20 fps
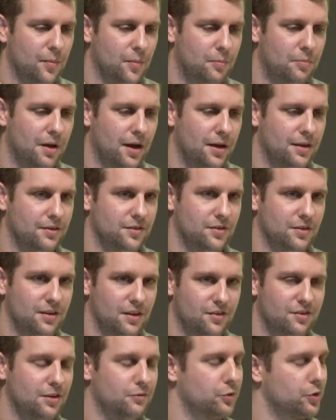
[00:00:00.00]
But
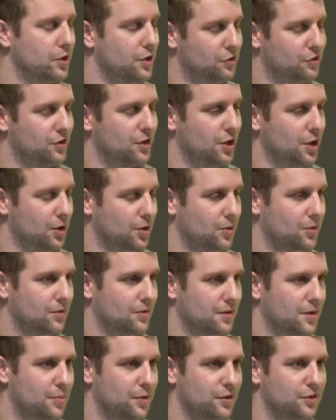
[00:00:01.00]
several years
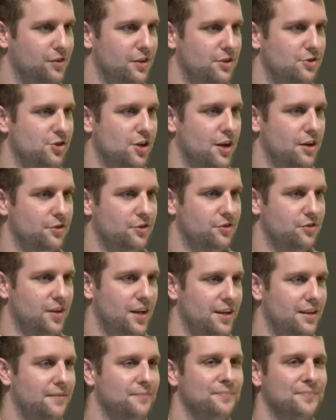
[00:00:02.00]
ago, the person in charge
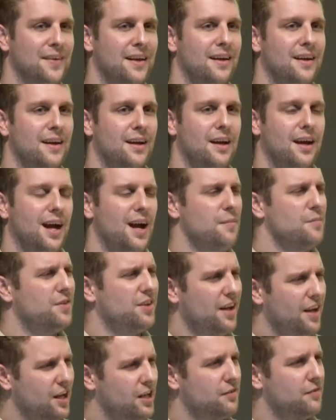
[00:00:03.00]
said, I'm
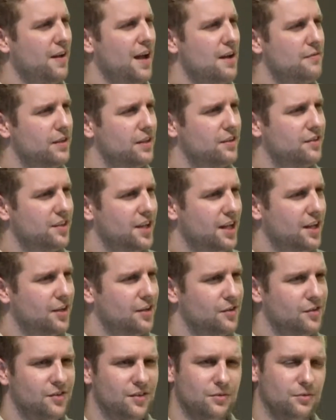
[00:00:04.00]
tired of having
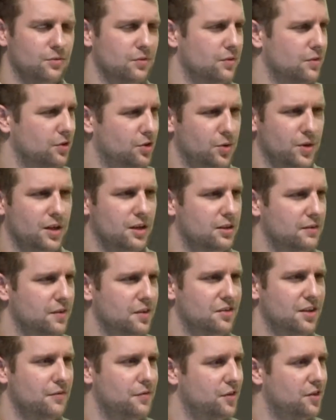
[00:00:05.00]
sales and doing all
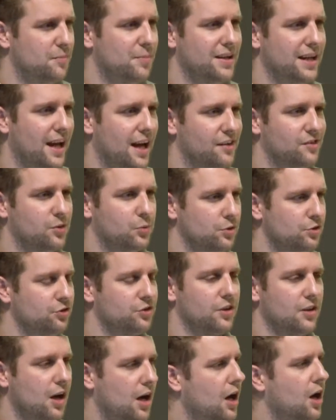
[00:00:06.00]
this stuff. It's a big hassle. We're
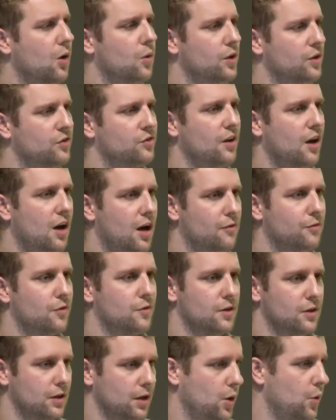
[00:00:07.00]
just going to always
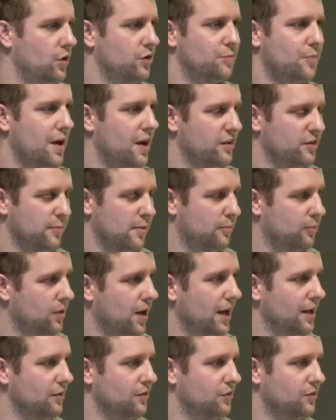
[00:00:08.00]
offer the lowest possible
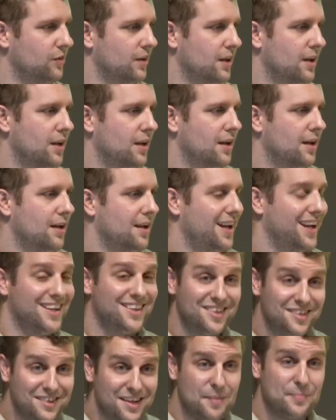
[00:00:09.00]
price,
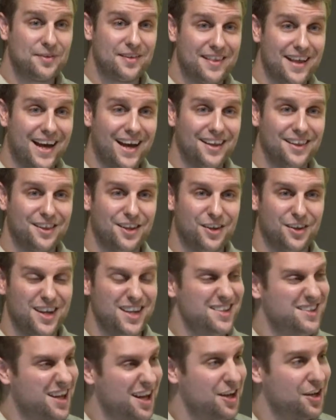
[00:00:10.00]
except that their
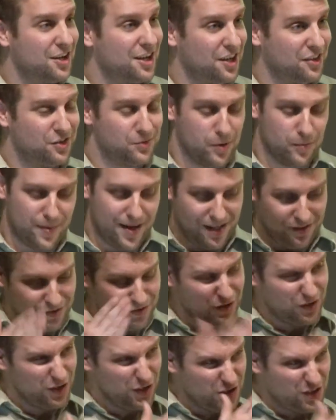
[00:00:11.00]
entire customer
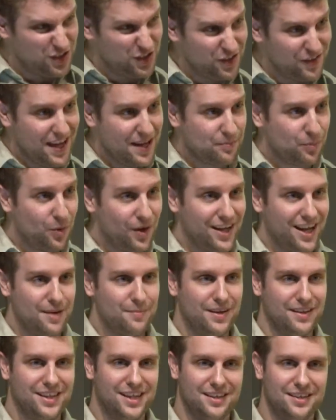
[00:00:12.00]
base, until that point,
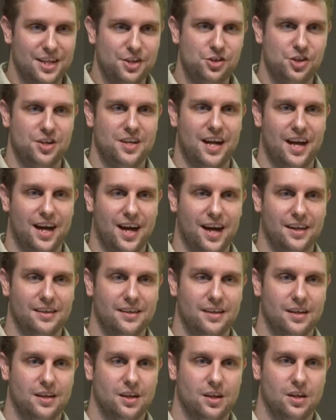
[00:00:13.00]
had been conditioned
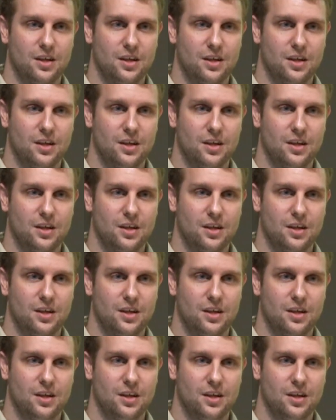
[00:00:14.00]
on,